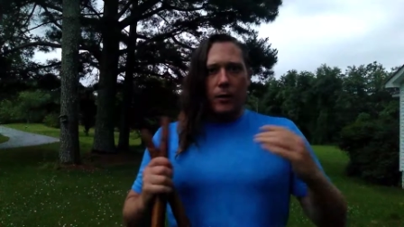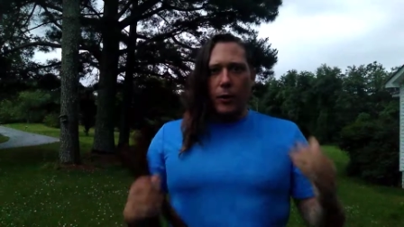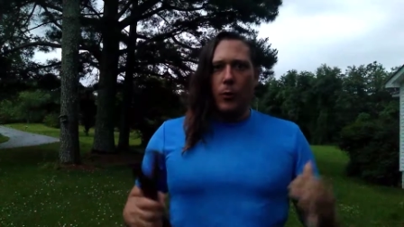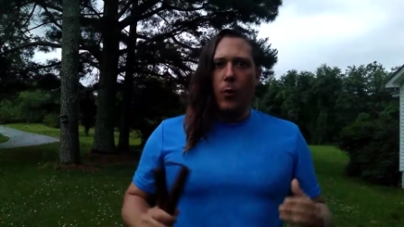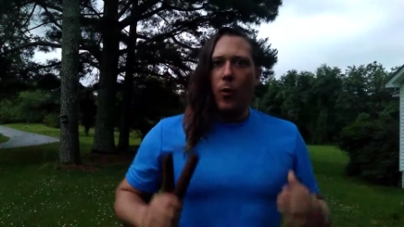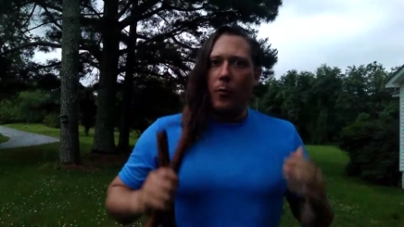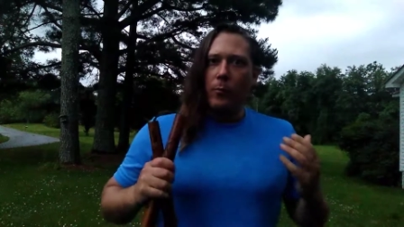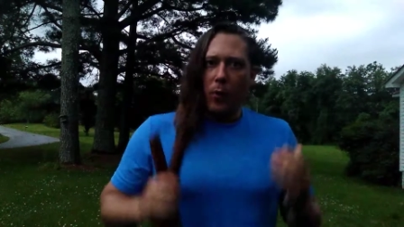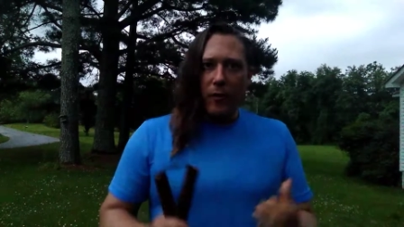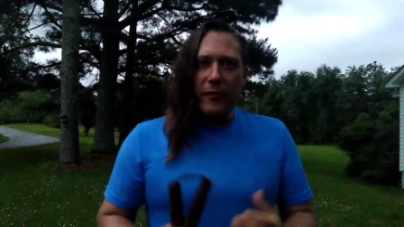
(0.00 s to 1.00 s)
new or
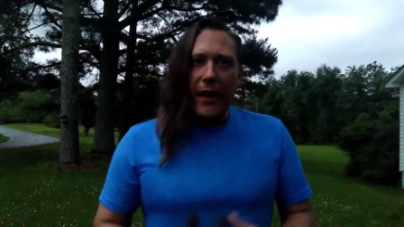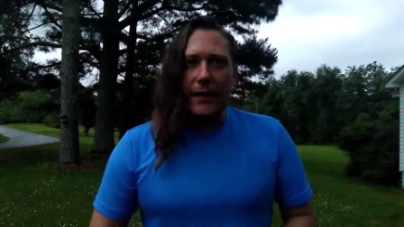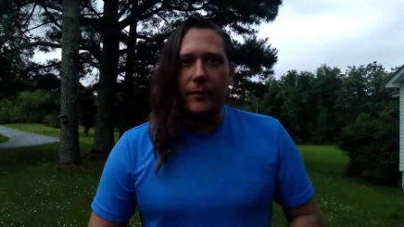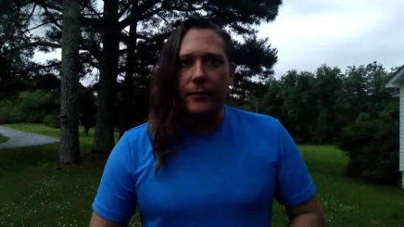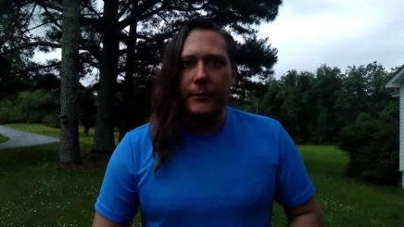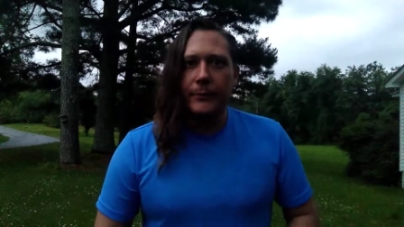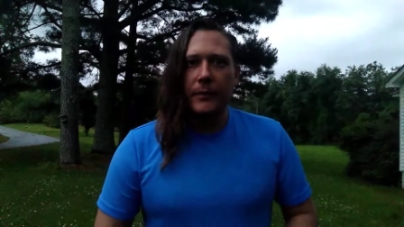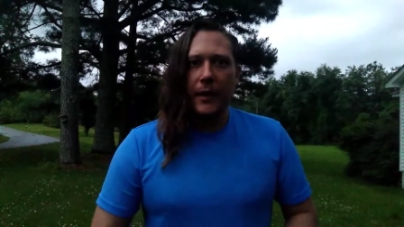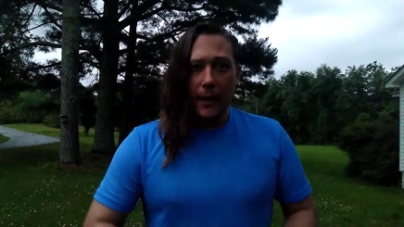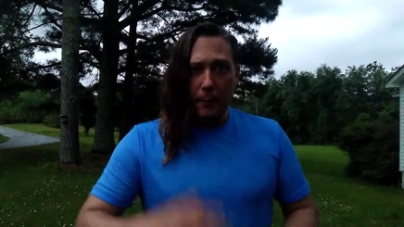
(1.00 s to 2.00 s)
more effective,
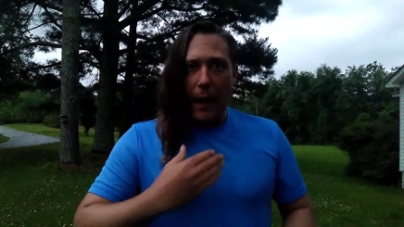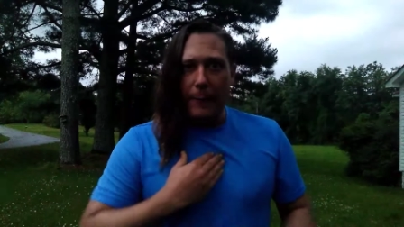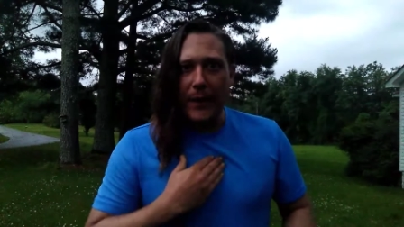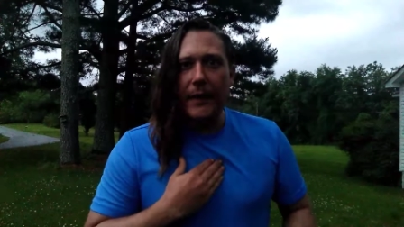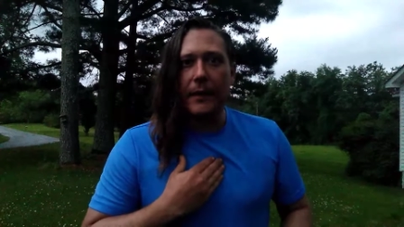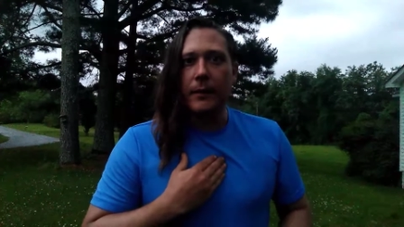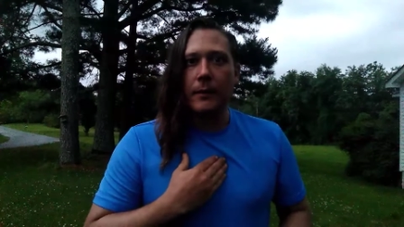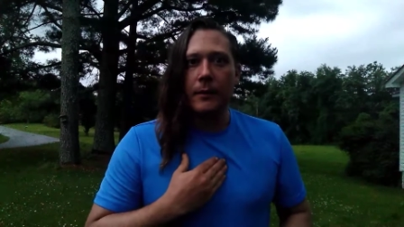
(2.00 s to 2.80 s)
in my opinion.